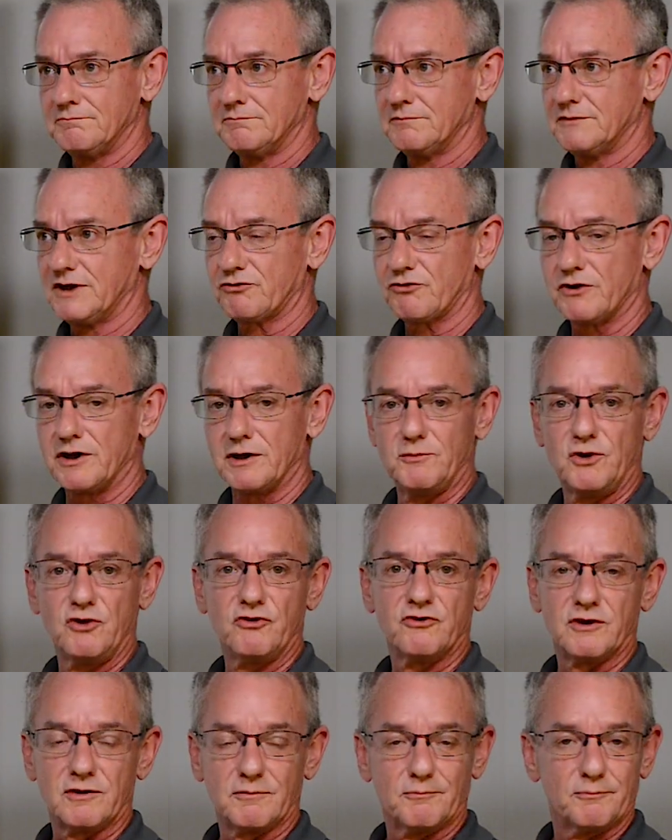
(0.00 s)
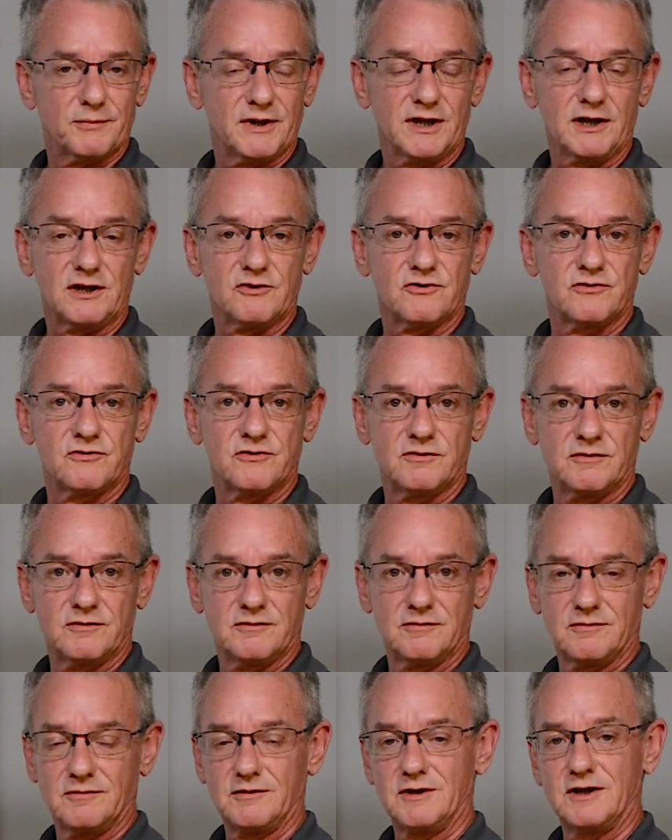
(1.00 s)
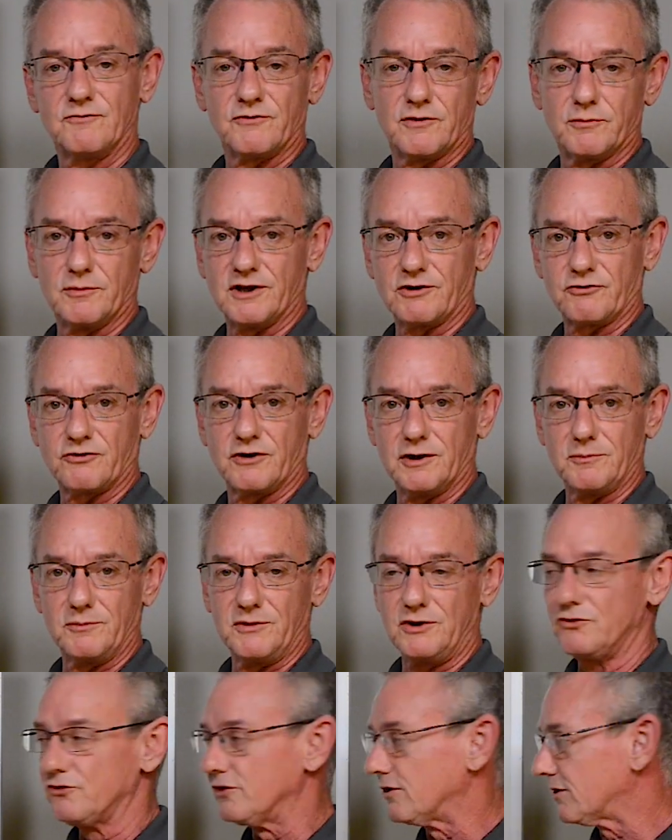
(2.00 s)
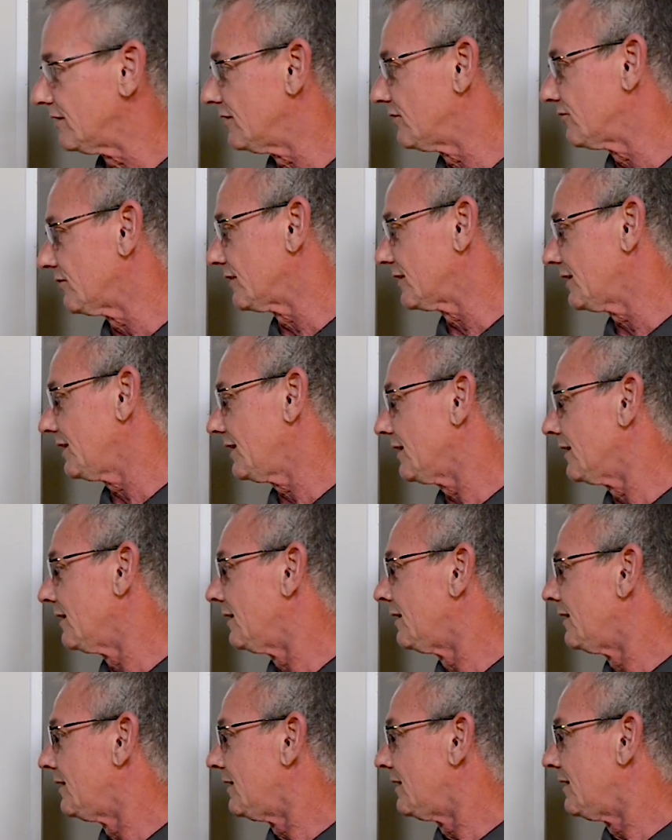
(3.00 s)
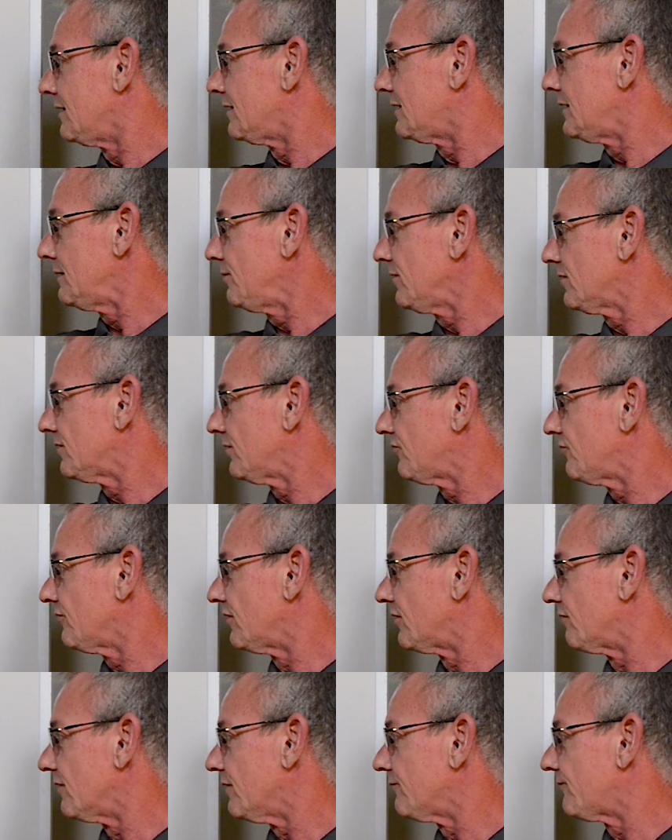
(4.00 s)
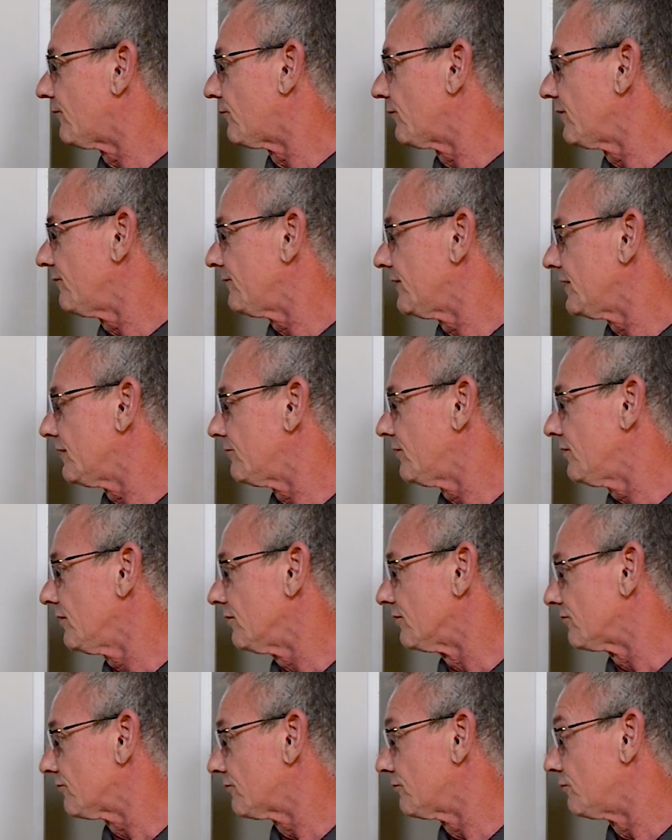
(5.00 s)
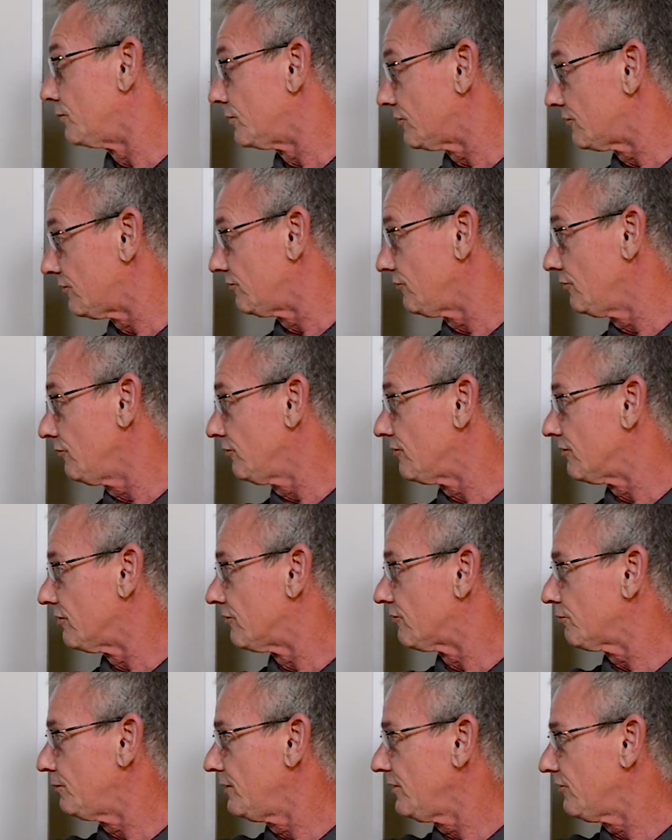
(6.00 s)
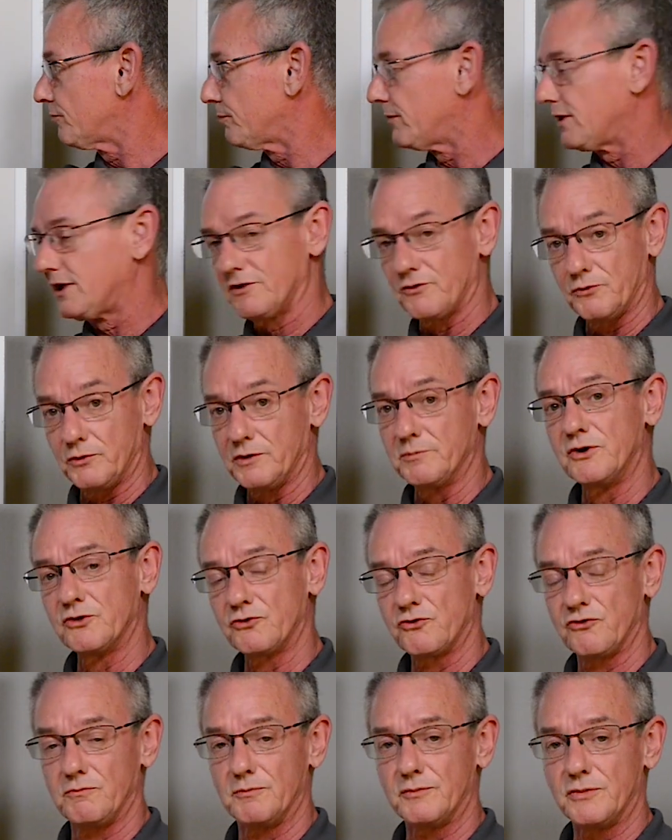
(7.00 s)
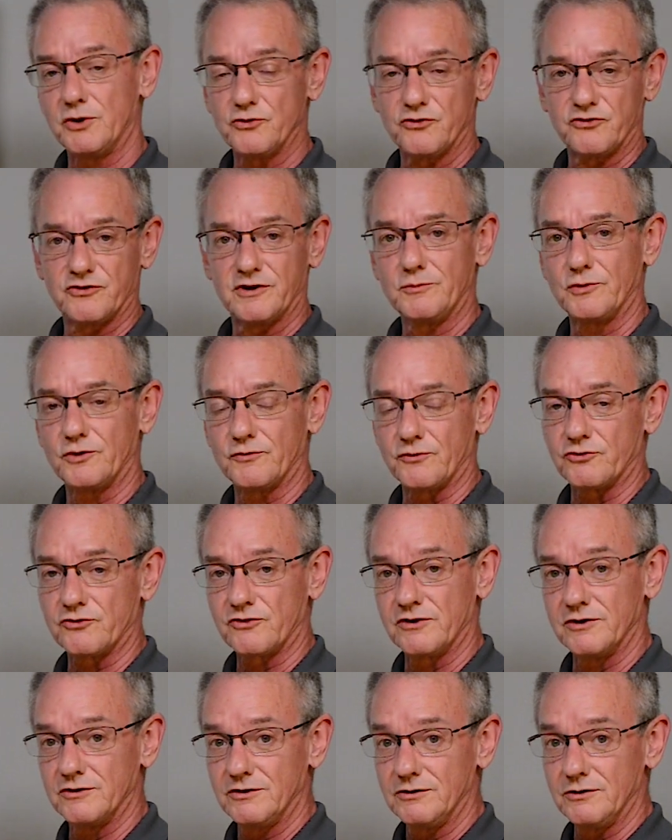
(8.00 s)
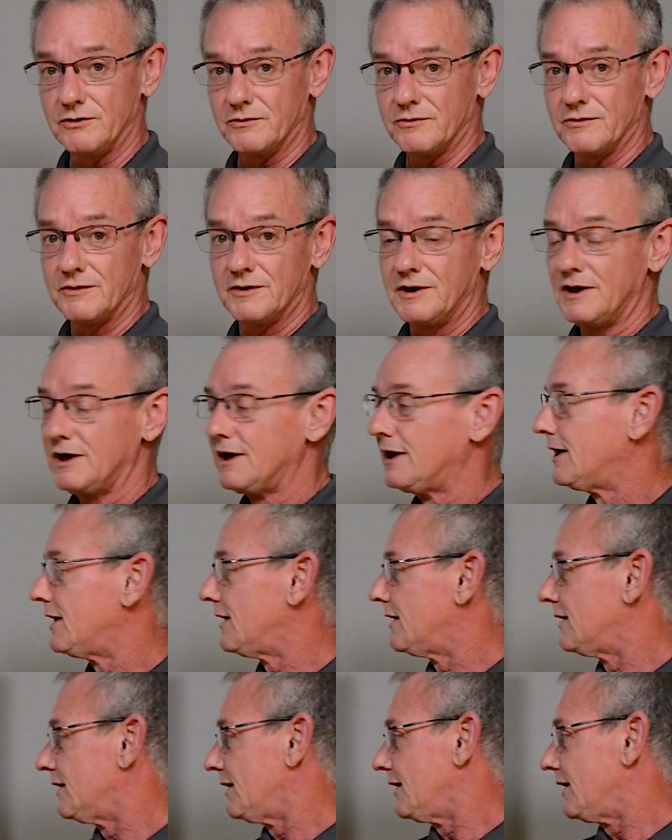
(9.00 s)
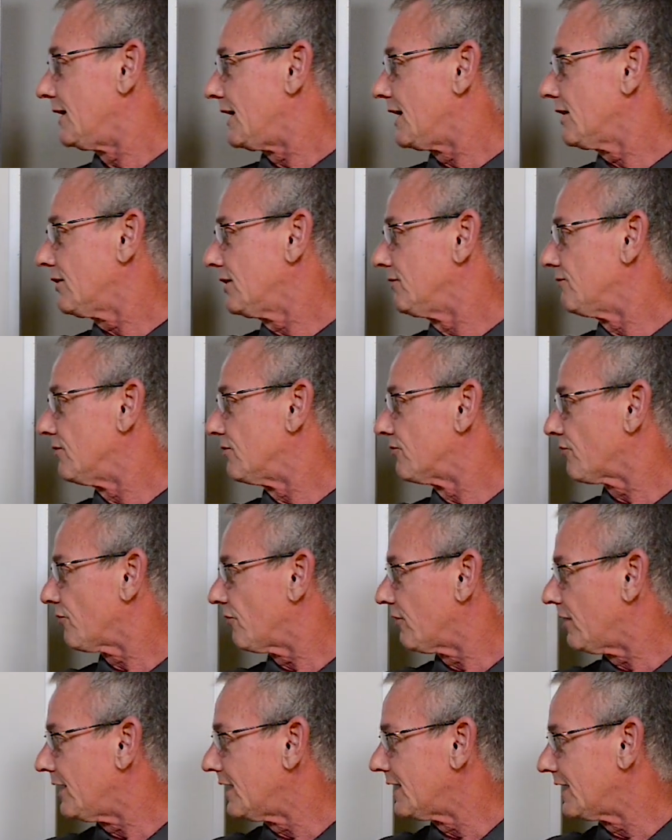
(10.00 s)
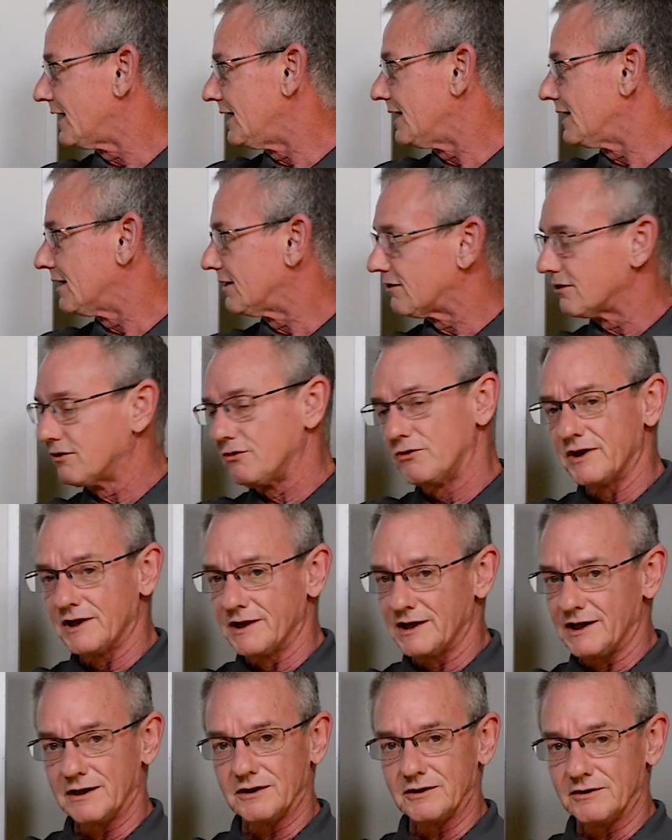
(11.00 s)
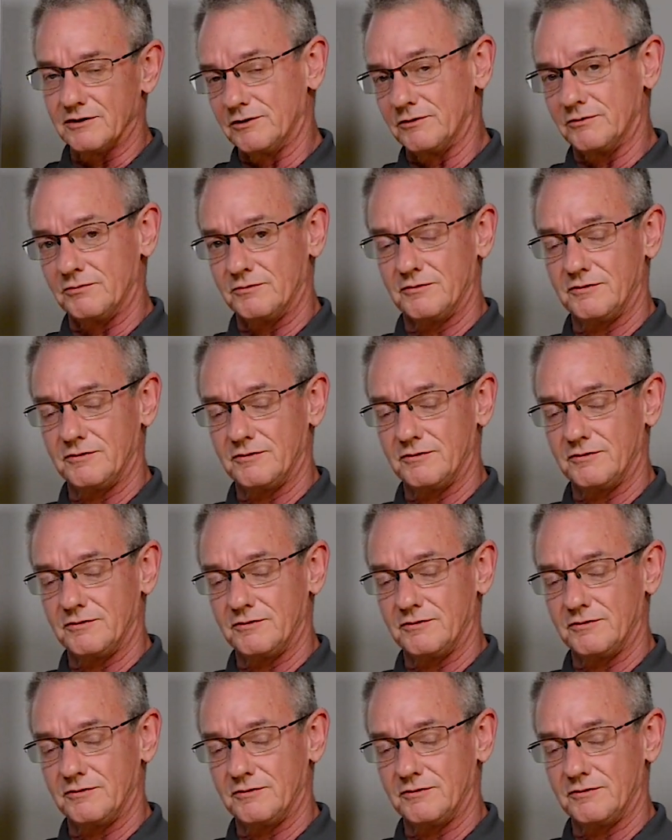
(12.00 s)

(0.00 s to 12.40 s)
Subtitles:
Electronic music, bass from electronic music, things like that, typically center around 45 hertz, which is usually the sweet spot of what most subwoofers can do. I don't even try to get it to go down that low.